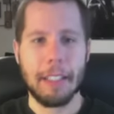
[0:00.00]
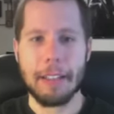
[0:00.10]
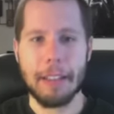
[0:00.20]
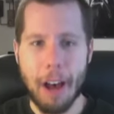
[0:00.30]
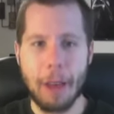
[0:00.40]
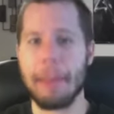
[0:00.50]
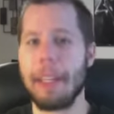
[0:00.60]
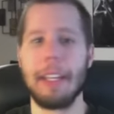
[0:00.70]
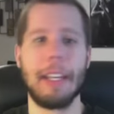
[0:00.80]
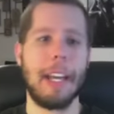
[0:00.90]

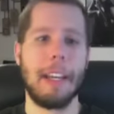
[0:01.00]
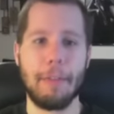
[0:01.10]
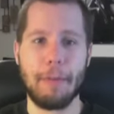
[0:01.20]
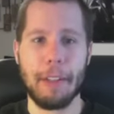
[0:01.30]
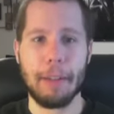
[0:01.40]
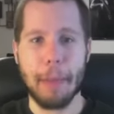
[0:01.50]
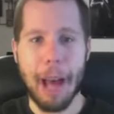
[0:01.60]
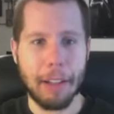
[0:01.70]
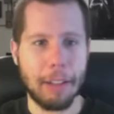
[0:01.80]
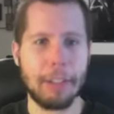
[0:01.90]
Tommy and Finn
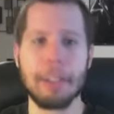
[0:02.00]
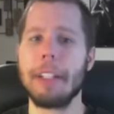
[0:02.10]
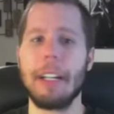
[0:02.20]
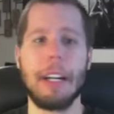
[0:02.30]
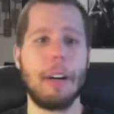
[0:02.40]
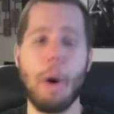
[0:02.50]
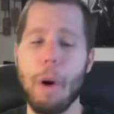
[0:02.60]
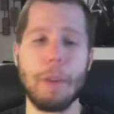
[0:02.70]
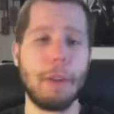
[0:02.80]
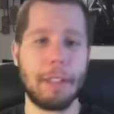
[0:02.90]
Balor,
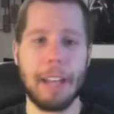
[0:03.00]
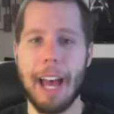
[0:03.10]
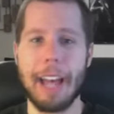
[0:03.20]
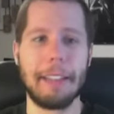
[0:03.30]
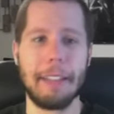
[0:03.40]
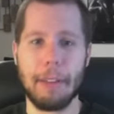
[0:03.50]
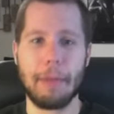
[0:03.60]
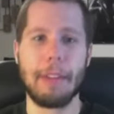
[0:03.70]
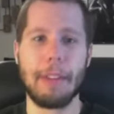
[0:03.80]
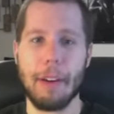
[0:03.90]
all those guys,
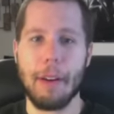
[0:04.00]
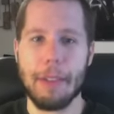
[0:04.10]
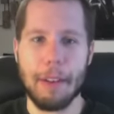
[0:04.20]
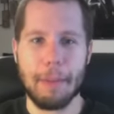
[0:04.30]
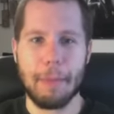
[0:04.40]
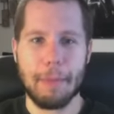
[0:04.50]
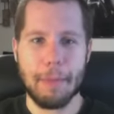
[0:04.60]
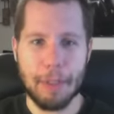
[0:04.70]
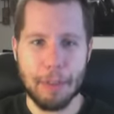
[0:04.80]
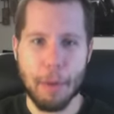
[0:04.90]
the
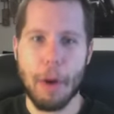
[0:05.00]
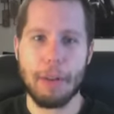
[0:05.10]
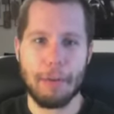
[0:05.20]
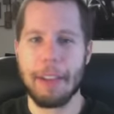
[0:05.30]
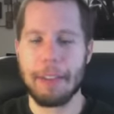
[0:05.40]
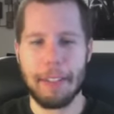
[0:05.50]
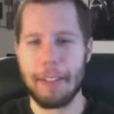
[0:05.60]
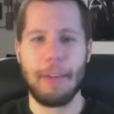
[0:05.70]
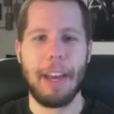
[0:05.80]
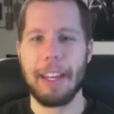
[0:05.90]
smart
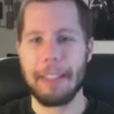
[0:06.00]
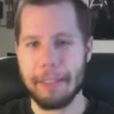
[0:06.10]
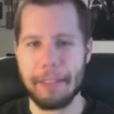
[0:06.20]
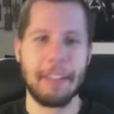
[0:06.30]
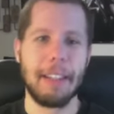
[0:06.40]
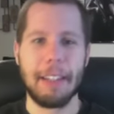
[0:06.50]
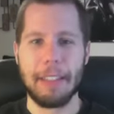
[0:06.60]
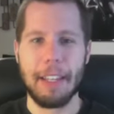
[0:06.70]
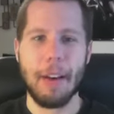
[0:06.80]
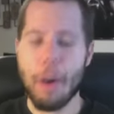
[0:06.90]
wrestling fans,
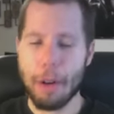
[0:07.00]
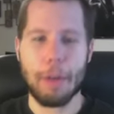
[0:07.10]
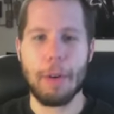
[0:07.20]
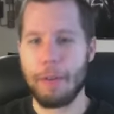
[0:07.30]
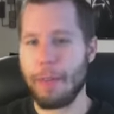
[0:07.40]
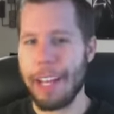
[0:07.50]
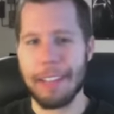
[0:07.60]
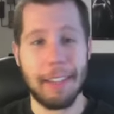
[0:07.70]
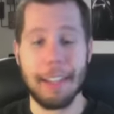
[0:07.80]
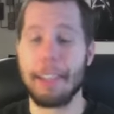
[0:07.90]
the hardcore
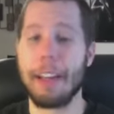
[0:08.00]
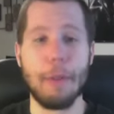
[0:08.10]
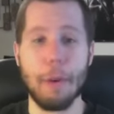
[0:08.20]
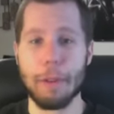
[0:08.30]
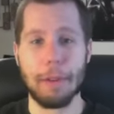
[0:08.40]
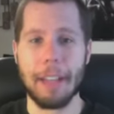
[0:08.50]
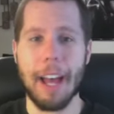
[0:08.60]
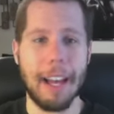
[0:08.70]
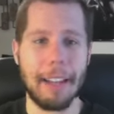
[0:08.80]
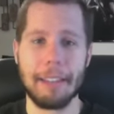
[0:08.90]
fans, they love all those
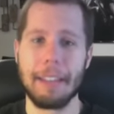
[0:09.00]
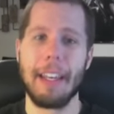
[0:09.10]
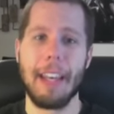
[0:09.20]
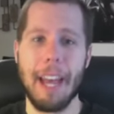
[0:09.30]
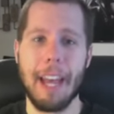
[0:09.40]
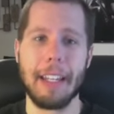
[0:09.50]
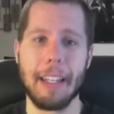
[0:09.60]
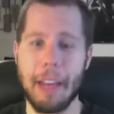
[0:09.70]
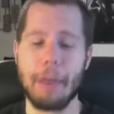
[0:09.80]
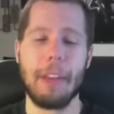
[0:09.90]
guys,
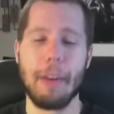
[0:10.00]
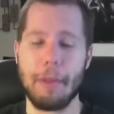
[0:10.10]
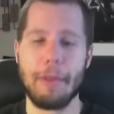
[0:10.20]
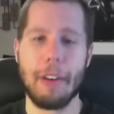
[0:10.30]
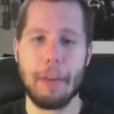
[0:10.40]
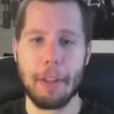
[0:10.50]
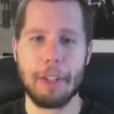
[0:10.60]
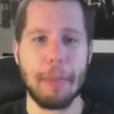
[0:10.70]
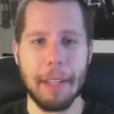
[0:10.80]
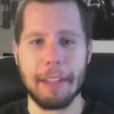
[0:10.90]
and they would very
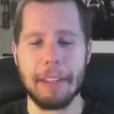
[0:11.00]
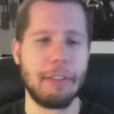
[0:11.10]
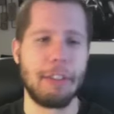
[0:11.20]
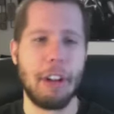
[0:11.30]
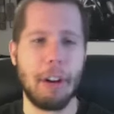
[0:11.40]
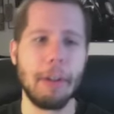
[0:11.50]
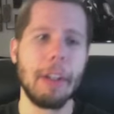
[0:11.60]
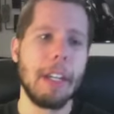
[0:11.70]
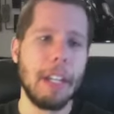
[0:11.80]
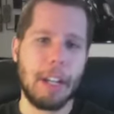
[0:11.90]
much be into the show.
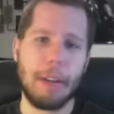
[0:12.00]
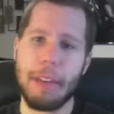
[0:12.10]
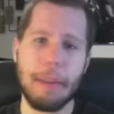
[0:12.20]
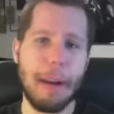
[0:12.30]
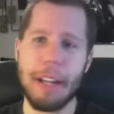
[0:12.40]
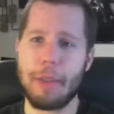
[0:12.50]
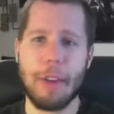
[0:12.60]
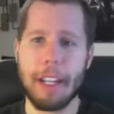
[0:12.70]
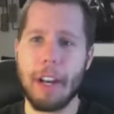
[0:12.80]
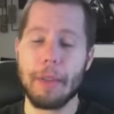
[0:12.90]
They might
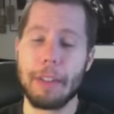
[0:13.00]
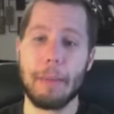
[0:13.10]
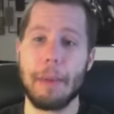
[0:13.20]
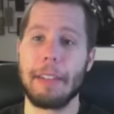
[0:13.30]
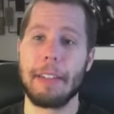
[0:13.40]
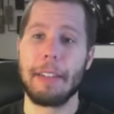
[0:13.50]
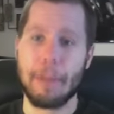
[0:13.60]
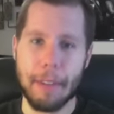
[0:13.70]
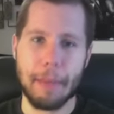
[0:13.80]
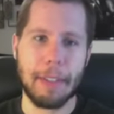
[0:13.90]
try to go into business
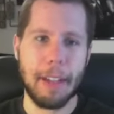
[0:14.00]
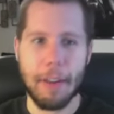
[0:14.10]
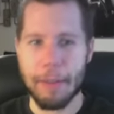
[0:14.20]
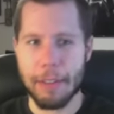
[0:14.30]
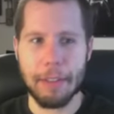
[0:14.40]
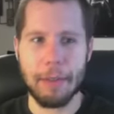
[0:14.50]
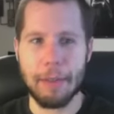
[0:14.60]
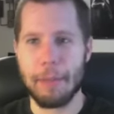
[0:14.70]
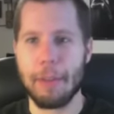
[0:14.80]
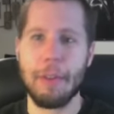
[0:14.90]
for themselves and do
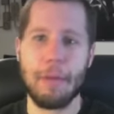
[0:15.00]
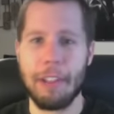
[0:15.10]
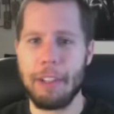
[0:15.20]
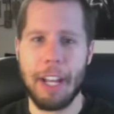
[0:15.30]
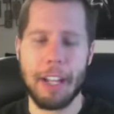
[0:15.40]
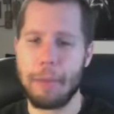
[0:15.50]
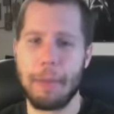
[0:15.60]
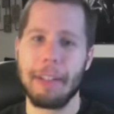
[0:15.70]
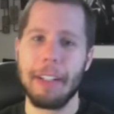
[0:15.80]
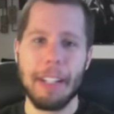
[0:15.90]
some goofy chants,
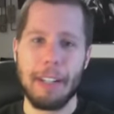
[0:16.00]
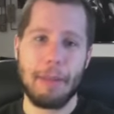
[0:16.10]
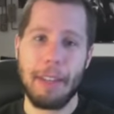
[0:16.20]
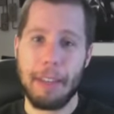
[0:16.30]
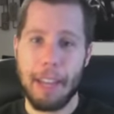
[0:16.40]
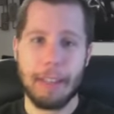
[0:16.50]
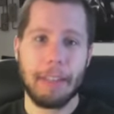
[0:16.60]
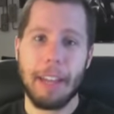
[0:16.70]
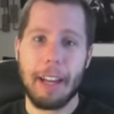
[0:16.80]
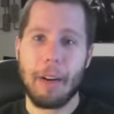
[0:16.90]
but they
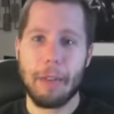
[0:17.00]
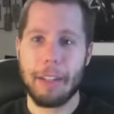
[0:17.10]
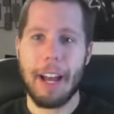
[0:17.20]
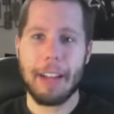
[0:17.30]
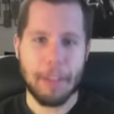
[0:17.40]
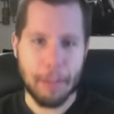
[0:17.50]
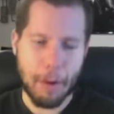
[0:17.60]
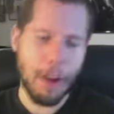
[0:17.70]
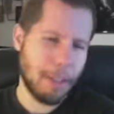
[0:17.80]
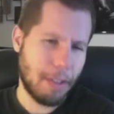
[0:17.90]
like all the guys on the
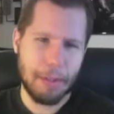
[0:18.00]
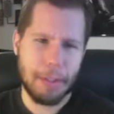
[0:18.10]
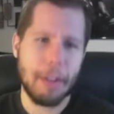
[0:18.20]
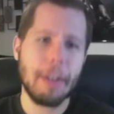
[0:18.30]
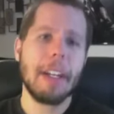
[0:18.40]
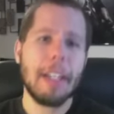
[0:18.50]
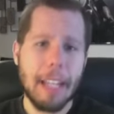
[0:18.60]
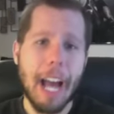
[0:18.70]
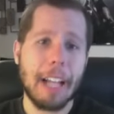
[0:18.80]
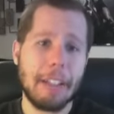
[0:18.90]
roster. So
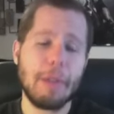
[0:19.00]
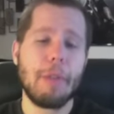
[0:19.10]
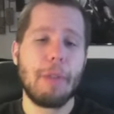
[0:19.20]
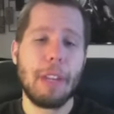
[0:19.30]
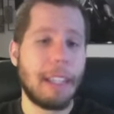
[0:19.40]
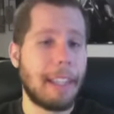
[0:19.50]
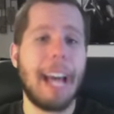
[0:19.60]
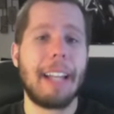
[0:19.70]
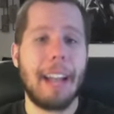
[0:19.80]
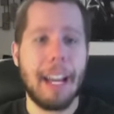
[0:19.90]
yeah, I do think
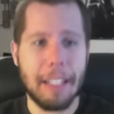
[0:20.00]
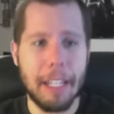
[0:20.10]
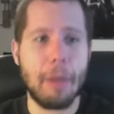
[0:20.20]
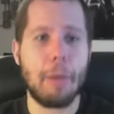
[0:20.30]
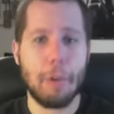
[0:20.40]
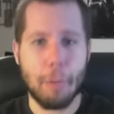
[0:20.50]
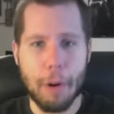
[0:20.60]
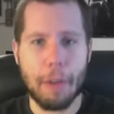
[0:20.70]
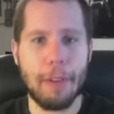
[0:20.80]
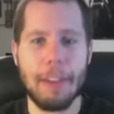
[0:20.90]
that idea would
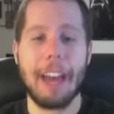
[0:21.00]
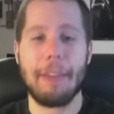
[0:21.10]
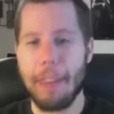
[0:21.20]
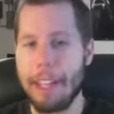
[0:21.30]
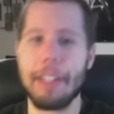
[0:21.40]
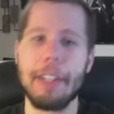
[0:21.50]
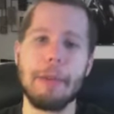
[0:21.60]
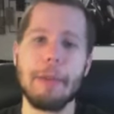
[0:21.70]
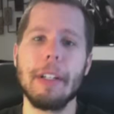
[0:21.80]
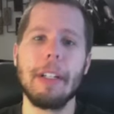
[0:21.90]
work for that venue.